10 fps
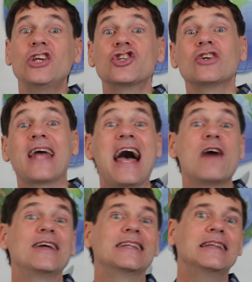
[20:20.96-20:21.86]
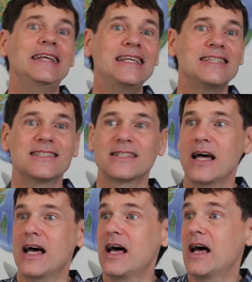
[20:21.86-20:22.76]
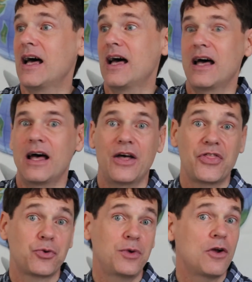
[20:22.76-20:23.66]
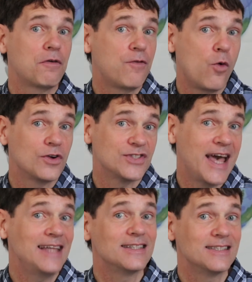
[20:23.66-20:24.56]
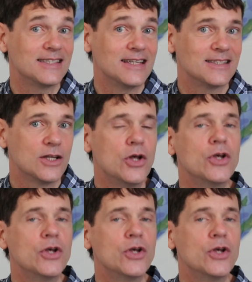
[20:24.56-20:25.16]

should have at least 3 or 4 sentences.